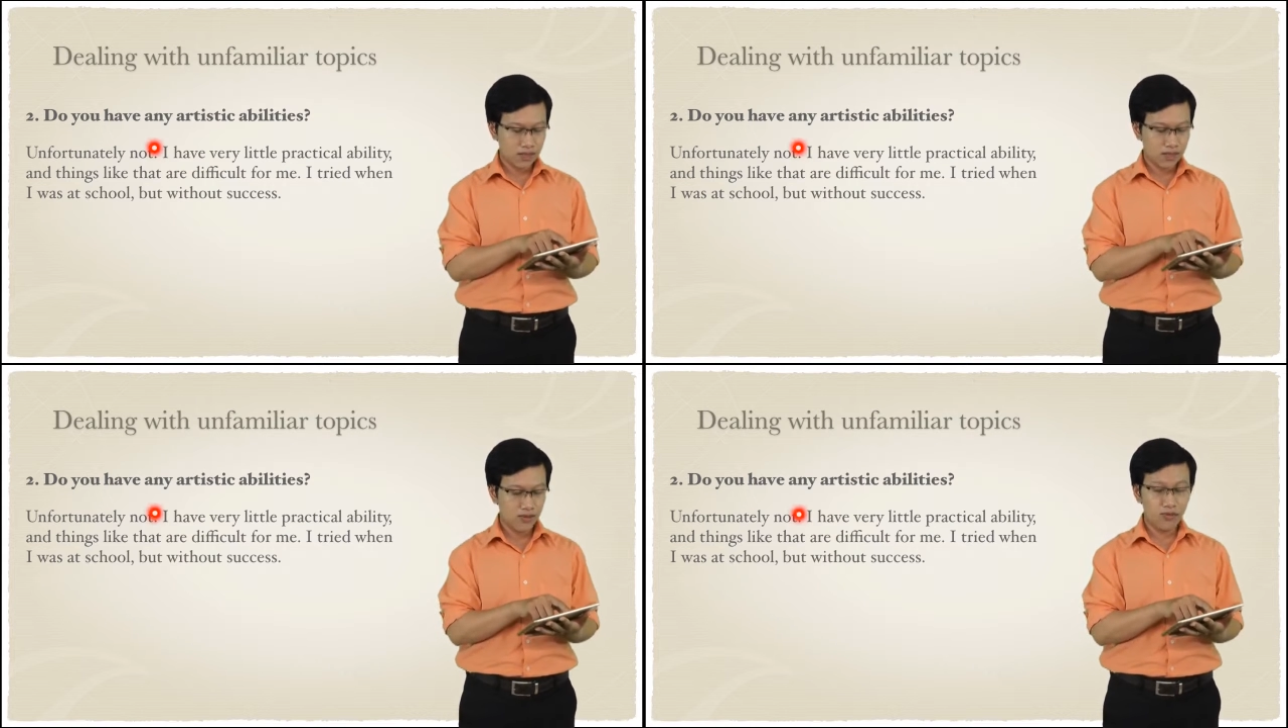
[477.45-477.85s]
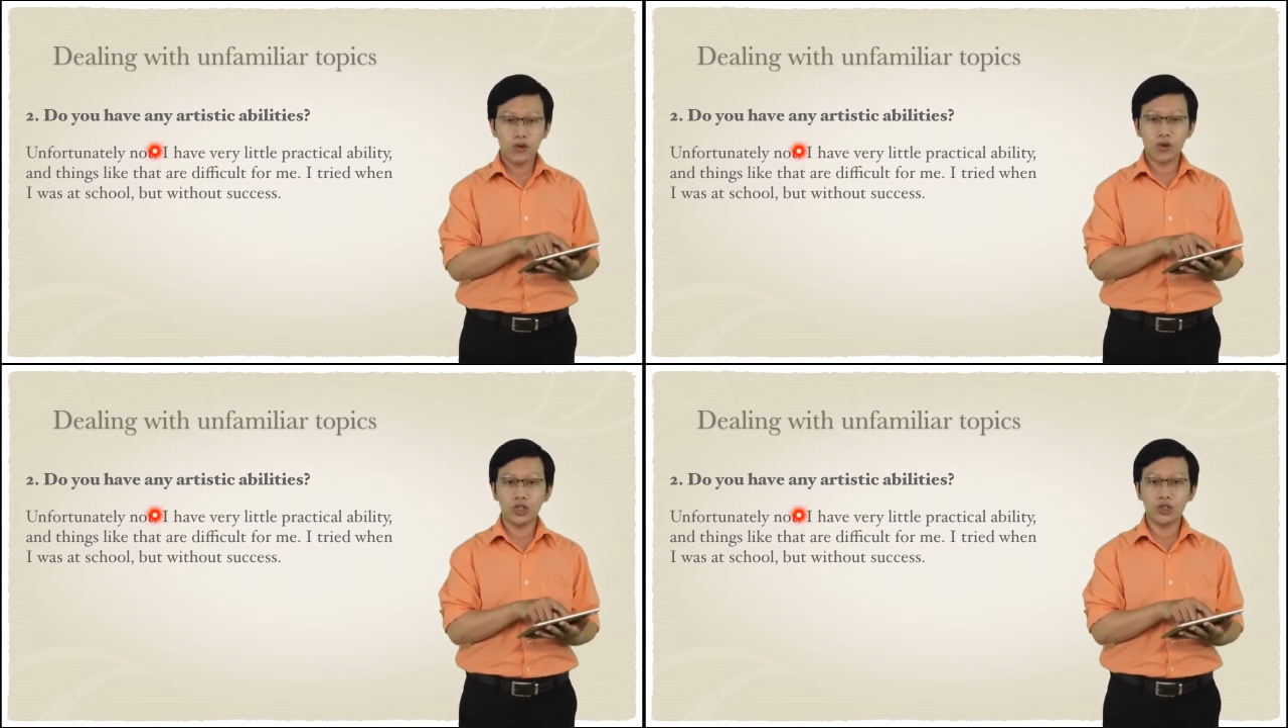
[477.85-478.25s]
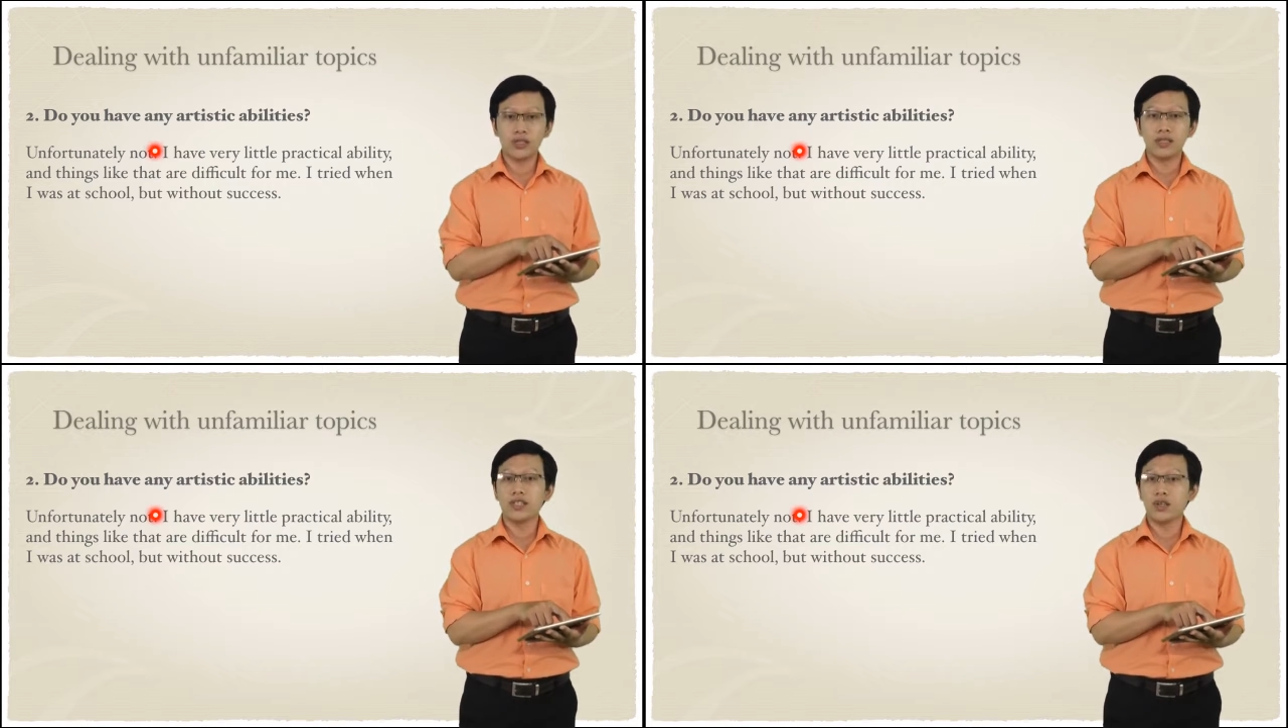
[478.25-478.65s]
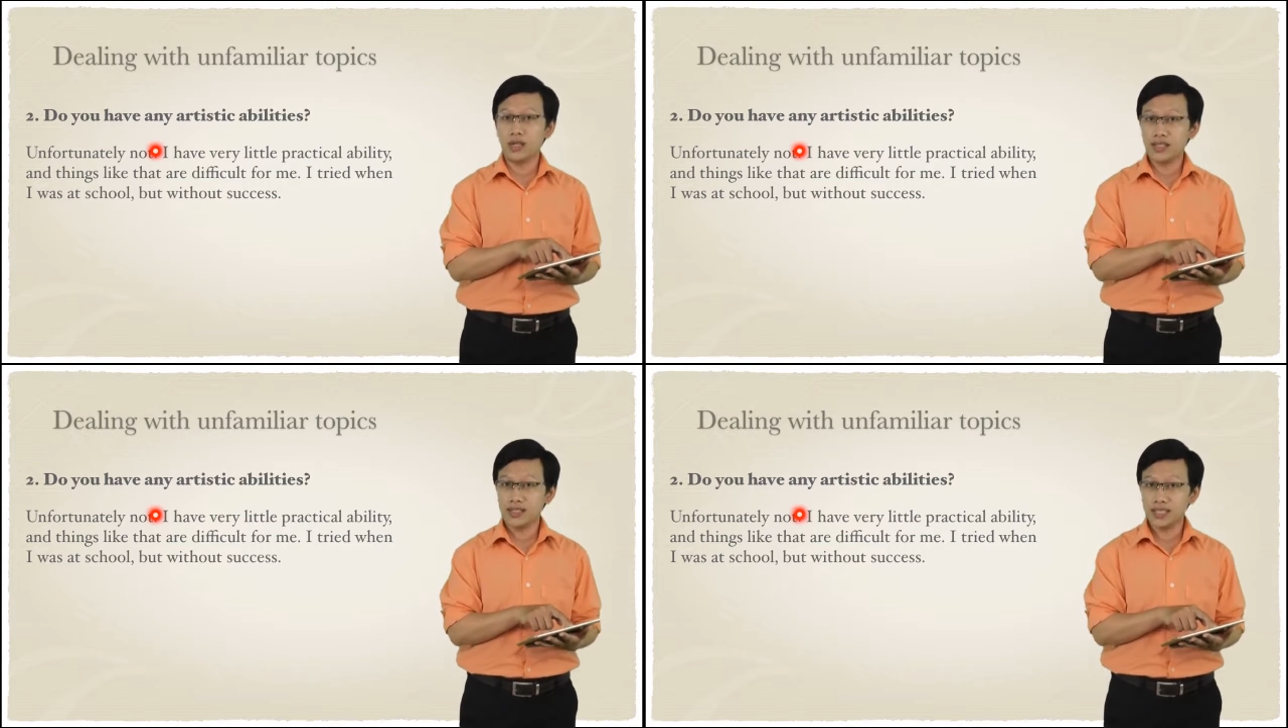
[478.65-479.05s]
Unfortunately
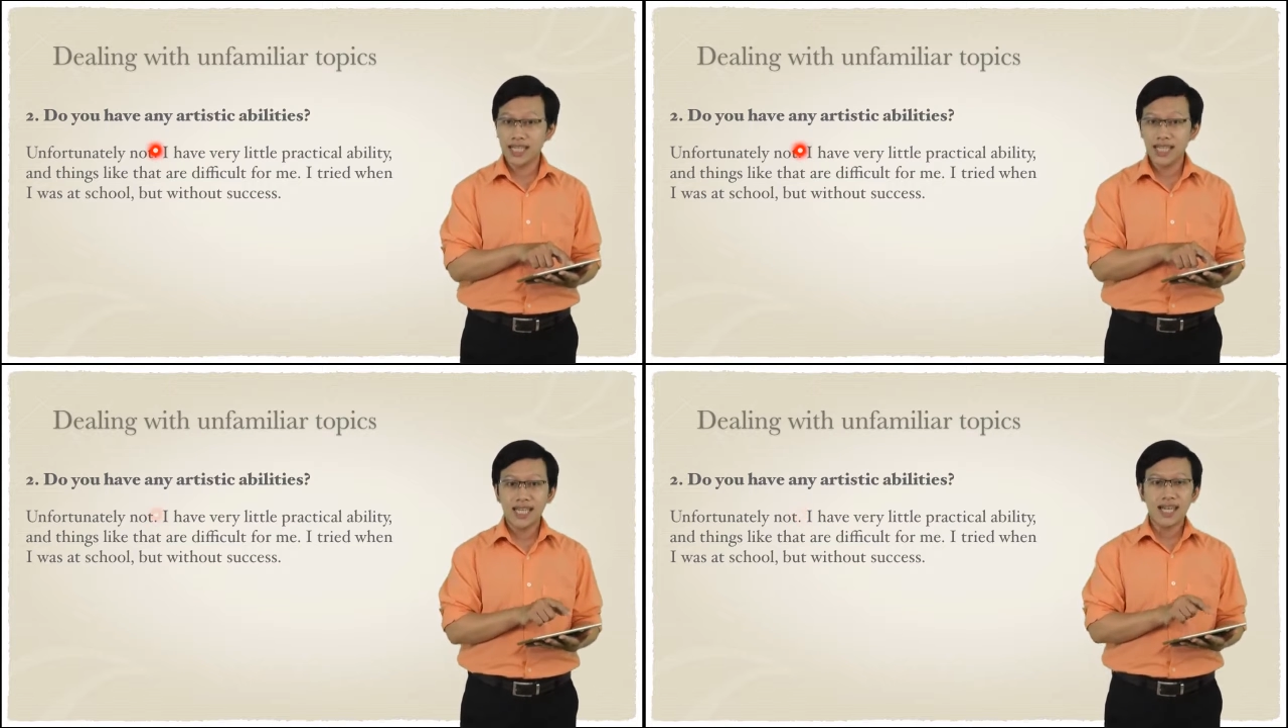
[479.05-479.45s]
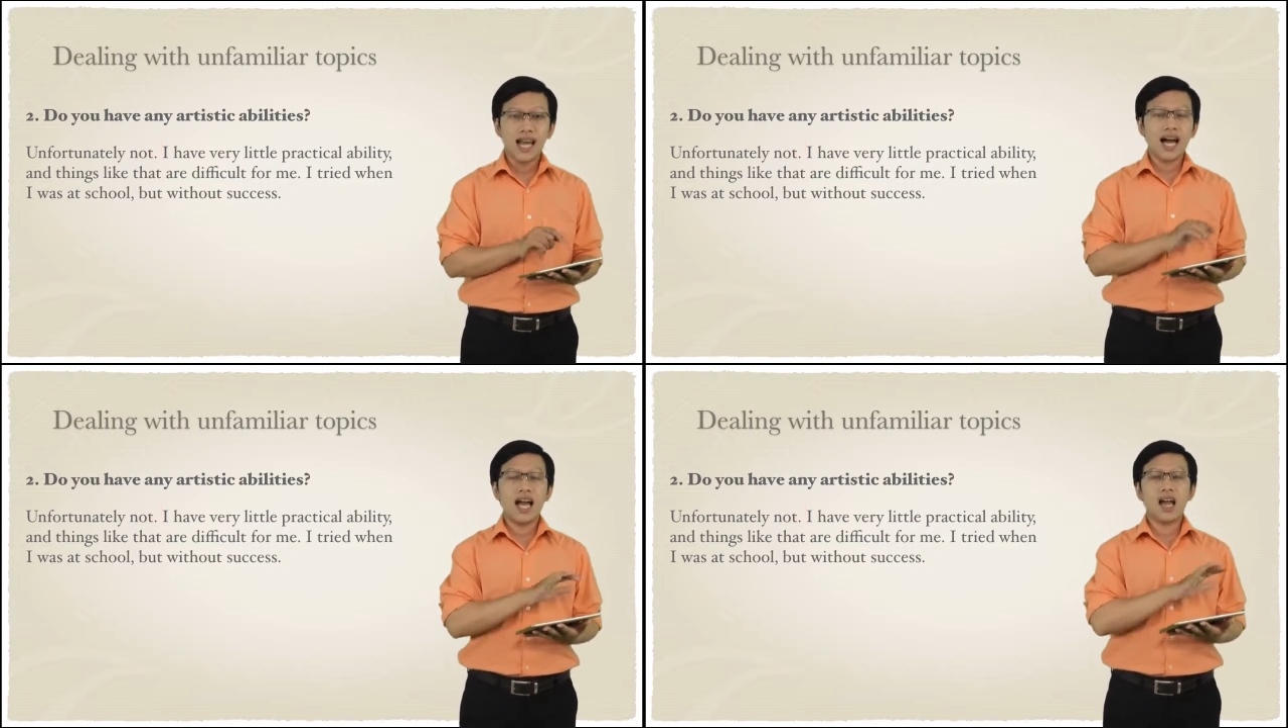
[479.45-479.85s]
not. I